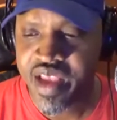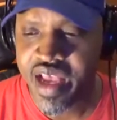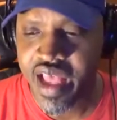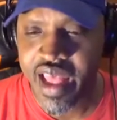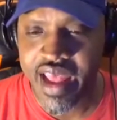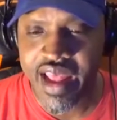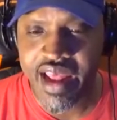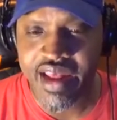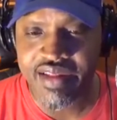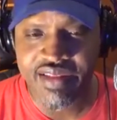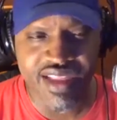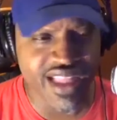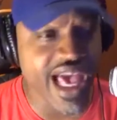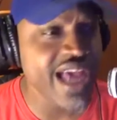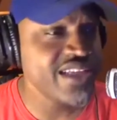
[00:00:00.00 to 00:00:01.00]
And the
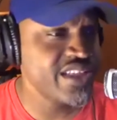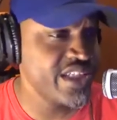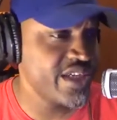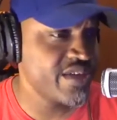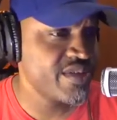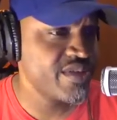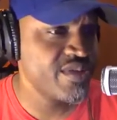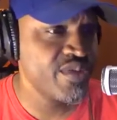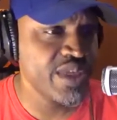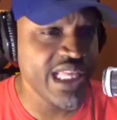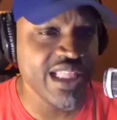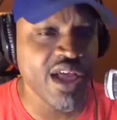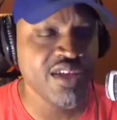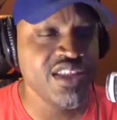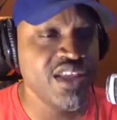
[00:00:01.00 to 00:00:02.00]
last year when they
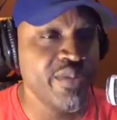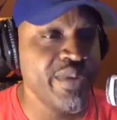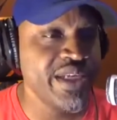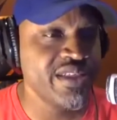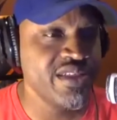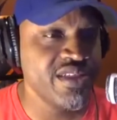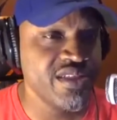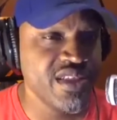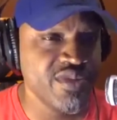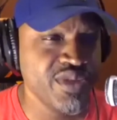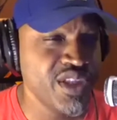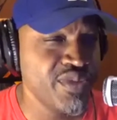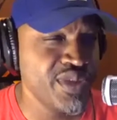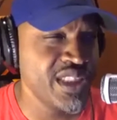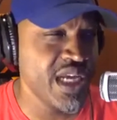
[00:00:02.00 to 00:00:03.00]
lost to the Pistons, so
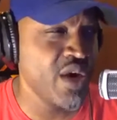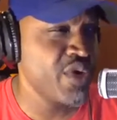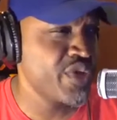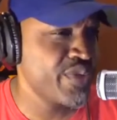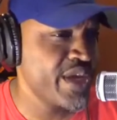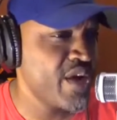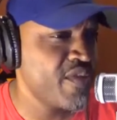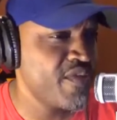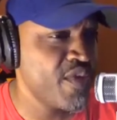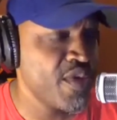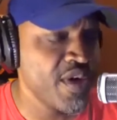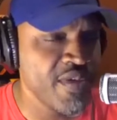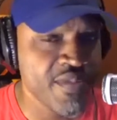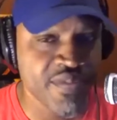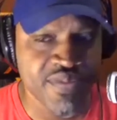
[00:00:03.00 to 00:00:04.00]
was that 03,
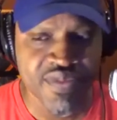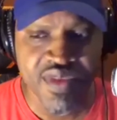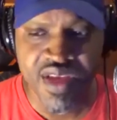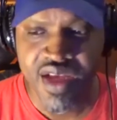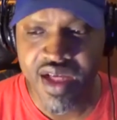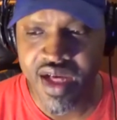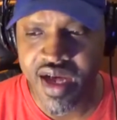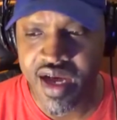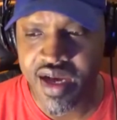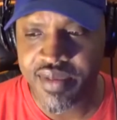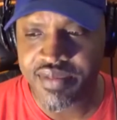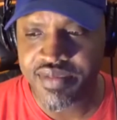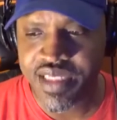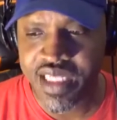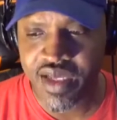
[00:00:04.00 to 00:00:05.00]
04?
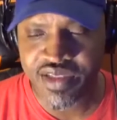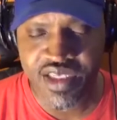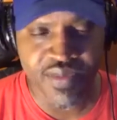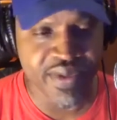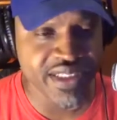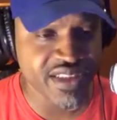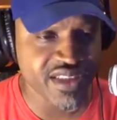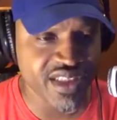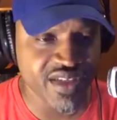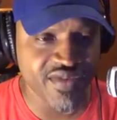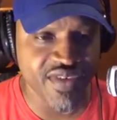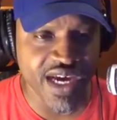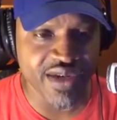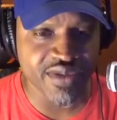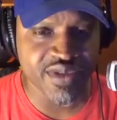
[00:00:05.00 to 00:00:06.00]
They lost to the Pistons in the
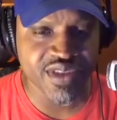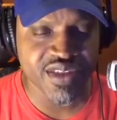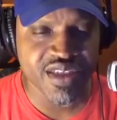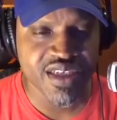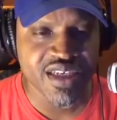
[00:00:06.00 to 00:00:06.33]
finals.